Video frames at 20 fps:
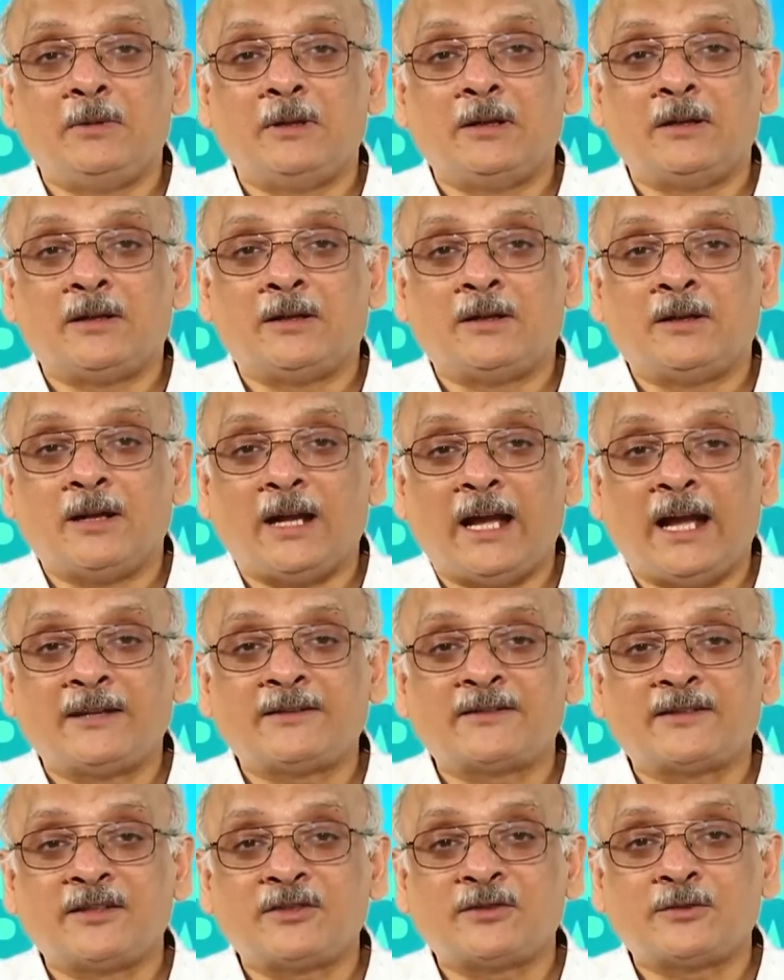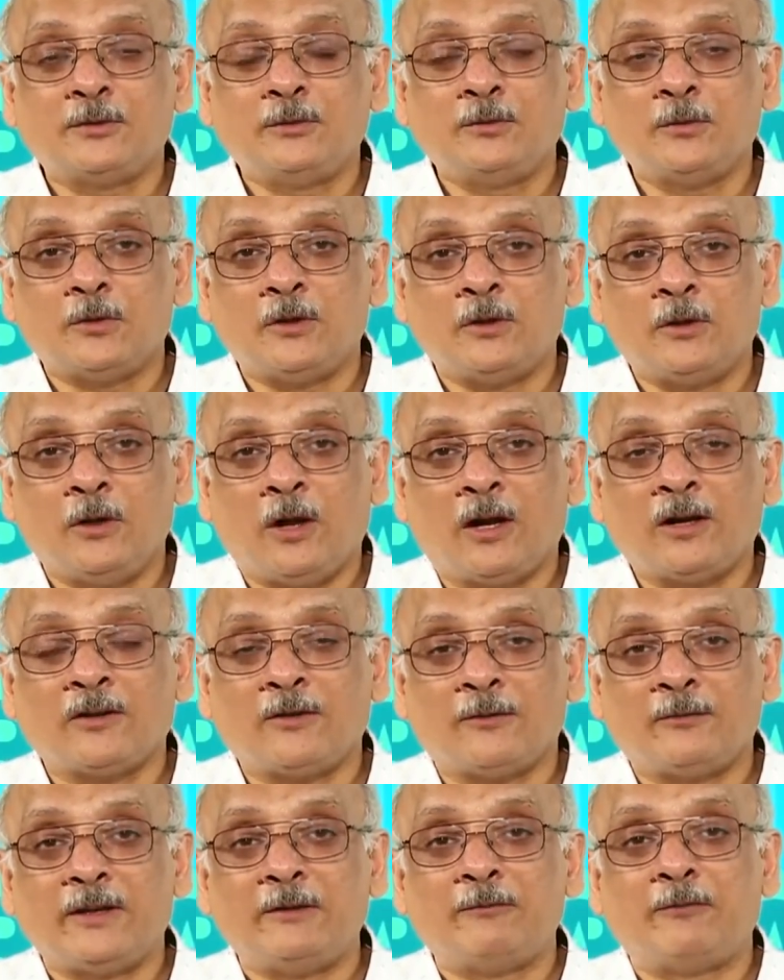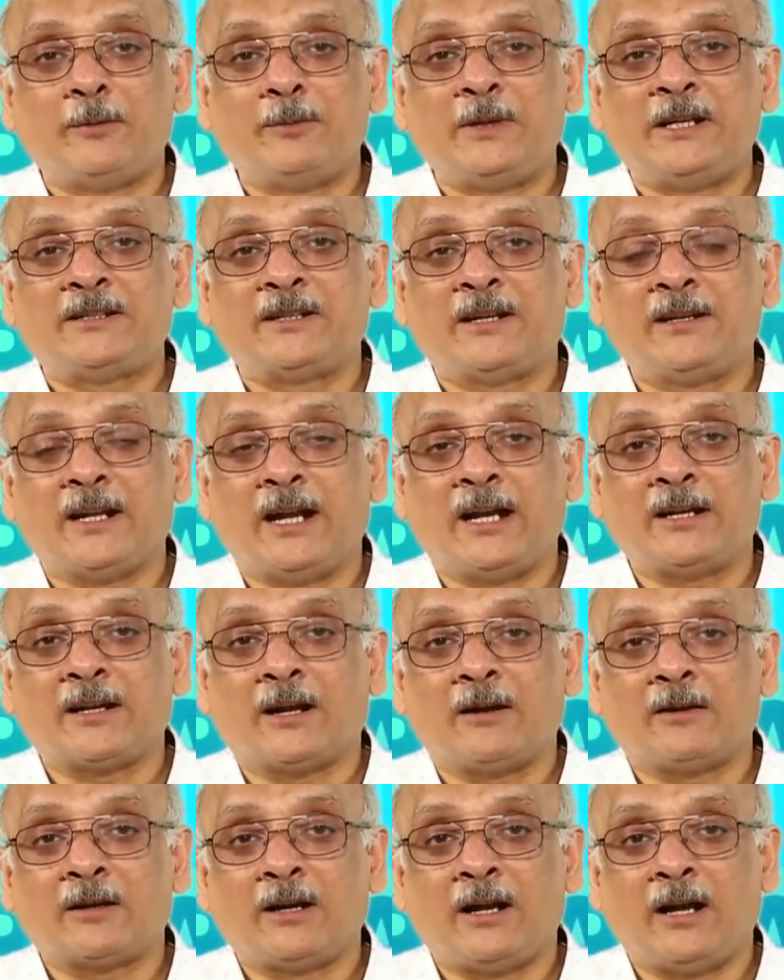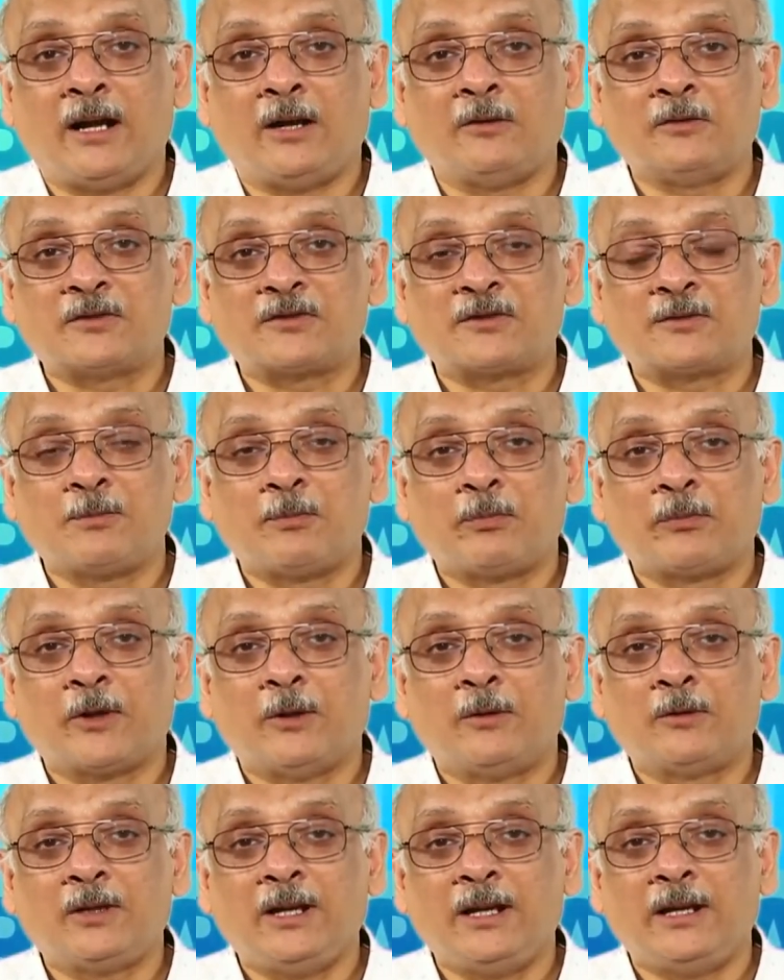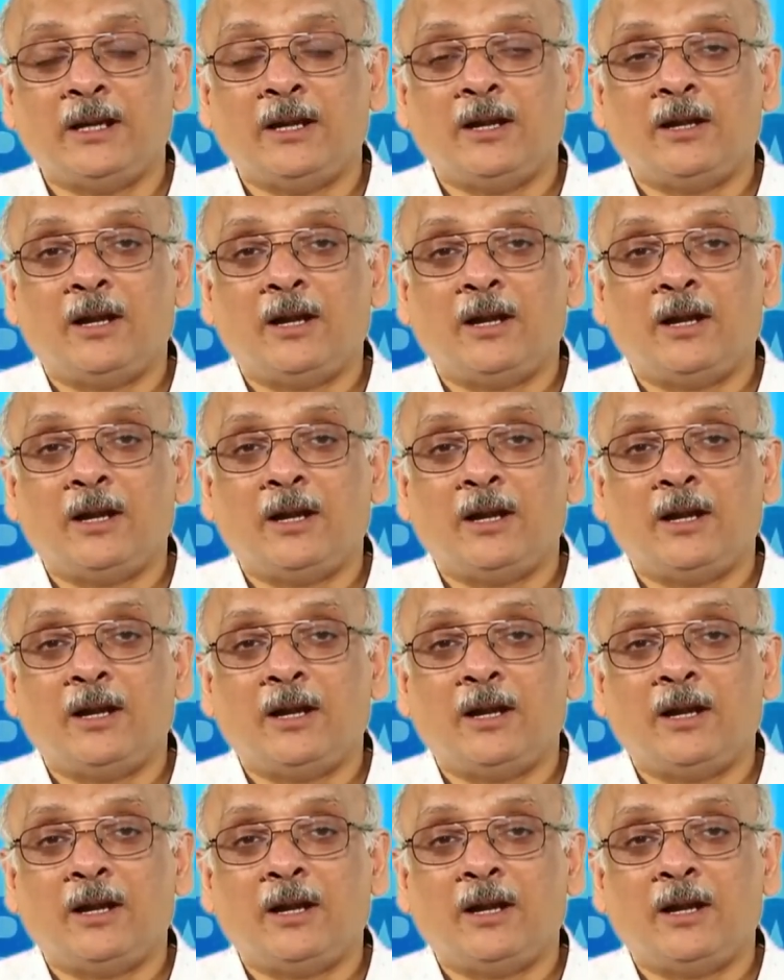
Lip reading: access to lot of information at our house, okay,